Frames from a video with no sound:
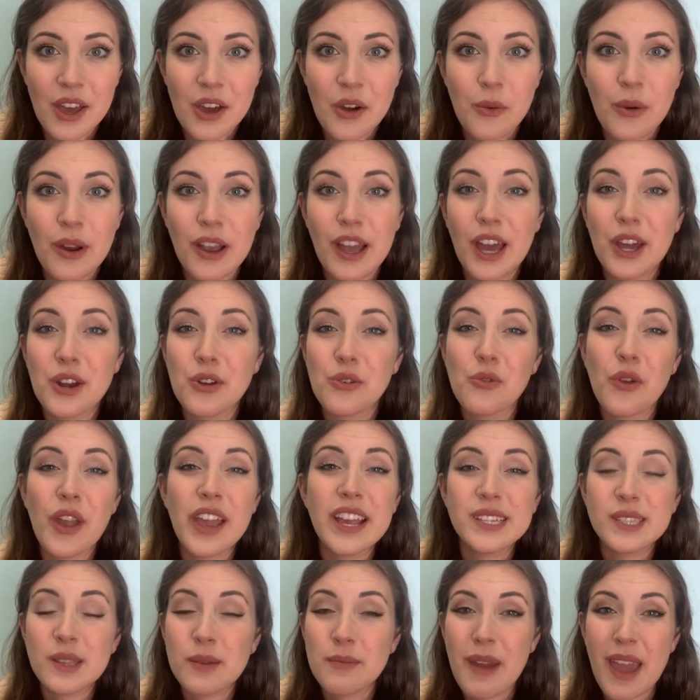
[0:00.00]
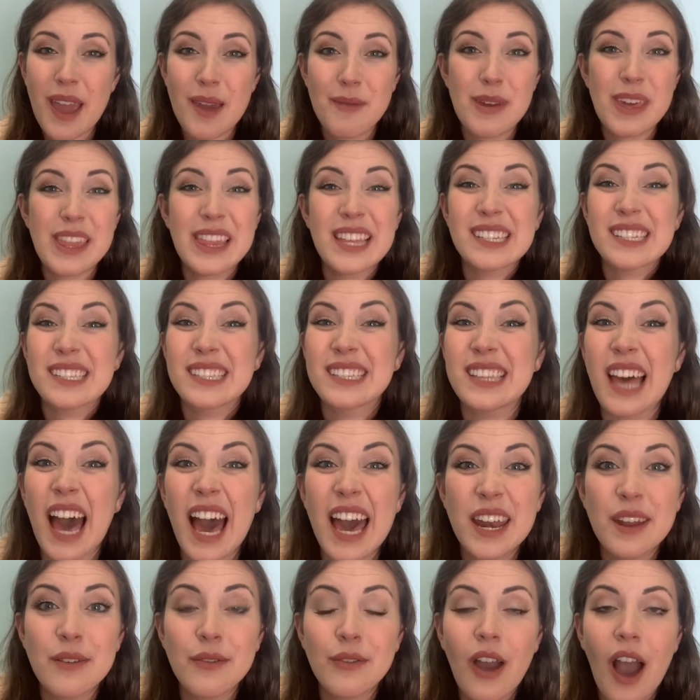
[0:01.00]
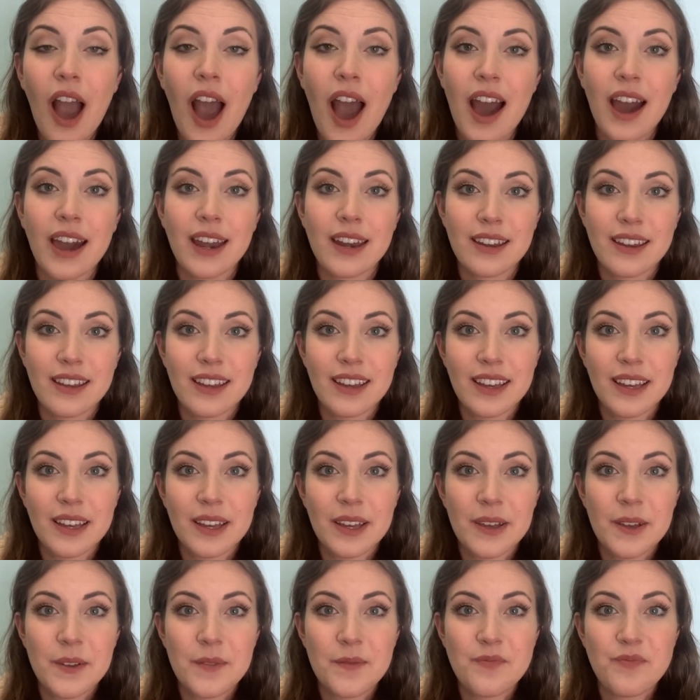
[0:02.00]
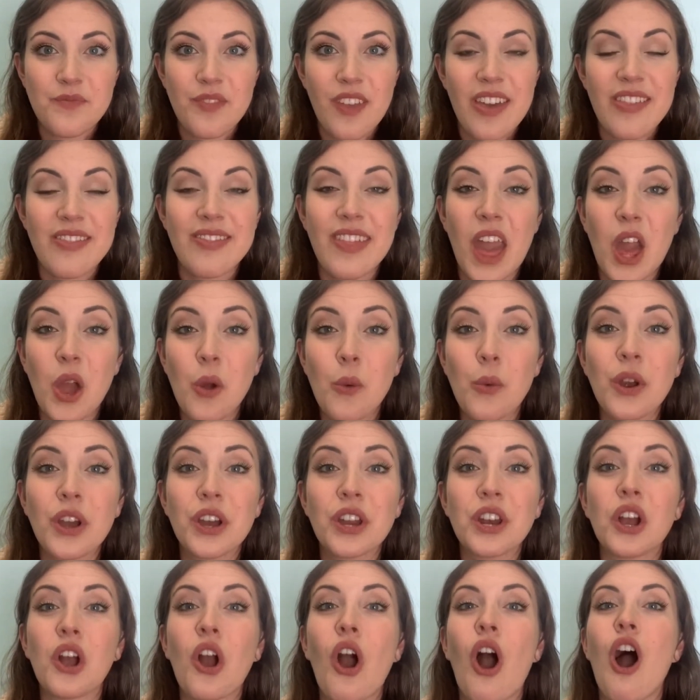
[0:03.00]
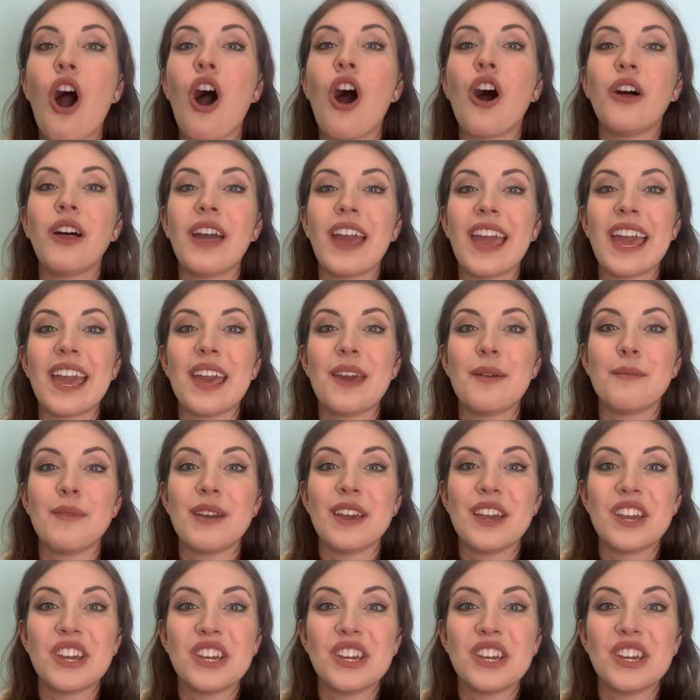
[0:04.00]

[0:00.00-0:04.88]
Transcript: were gonna raise a baby, the Son of God, and they were gonna call him